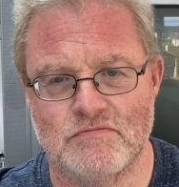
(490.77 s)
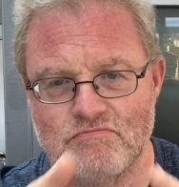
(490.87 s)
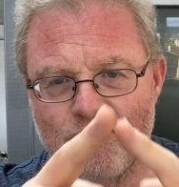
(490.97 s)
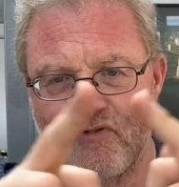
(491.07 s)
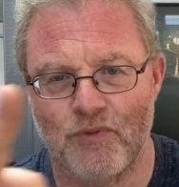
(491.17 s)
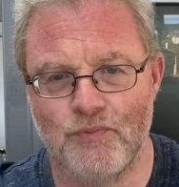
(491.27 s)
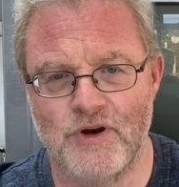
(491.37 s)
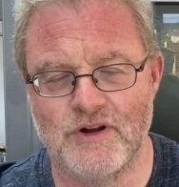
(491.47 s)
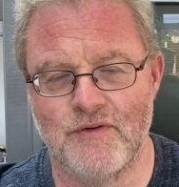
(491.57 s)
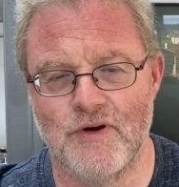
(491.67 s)

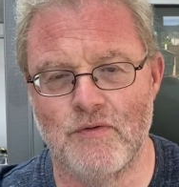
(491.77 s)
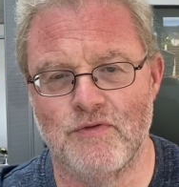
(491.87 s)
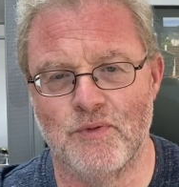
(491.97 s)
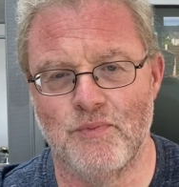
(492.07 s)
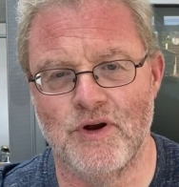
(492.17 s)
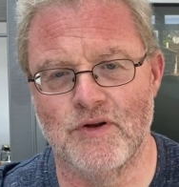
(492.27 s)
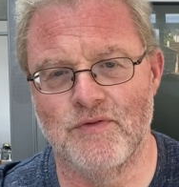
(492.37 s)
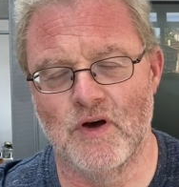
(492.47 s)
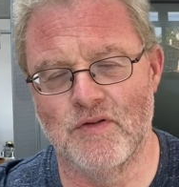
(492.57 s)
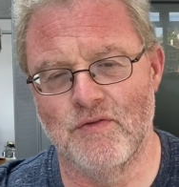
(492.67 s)
footprint, the round footprint of
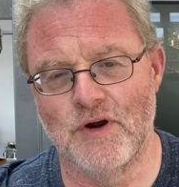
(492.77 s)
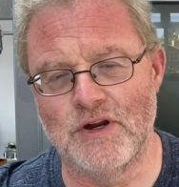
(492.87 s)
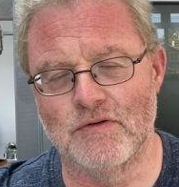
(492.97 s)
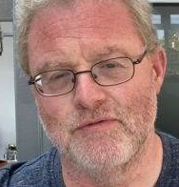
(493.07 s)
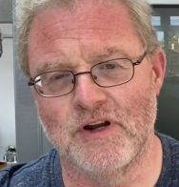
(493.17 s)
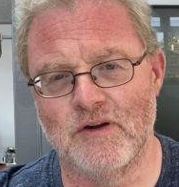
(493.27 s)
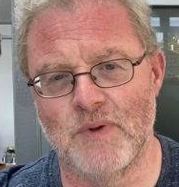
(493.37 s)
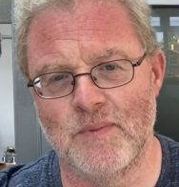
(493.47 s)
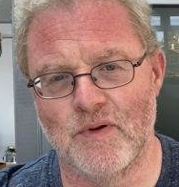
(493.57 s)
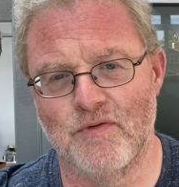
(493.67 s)
the, of the radial field will
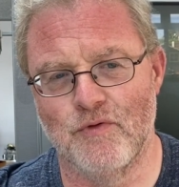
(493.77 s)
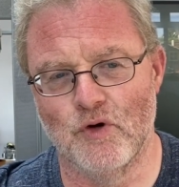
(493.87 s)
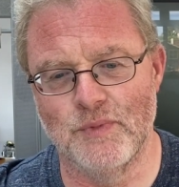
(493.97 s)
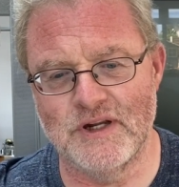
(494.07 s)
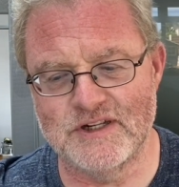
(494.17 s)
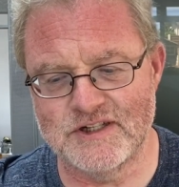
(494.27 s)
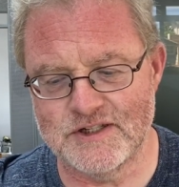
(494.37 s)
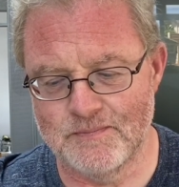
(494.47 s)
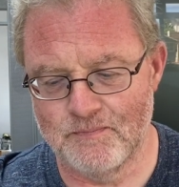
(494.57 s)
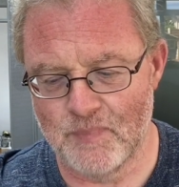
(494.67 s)
be about four meters.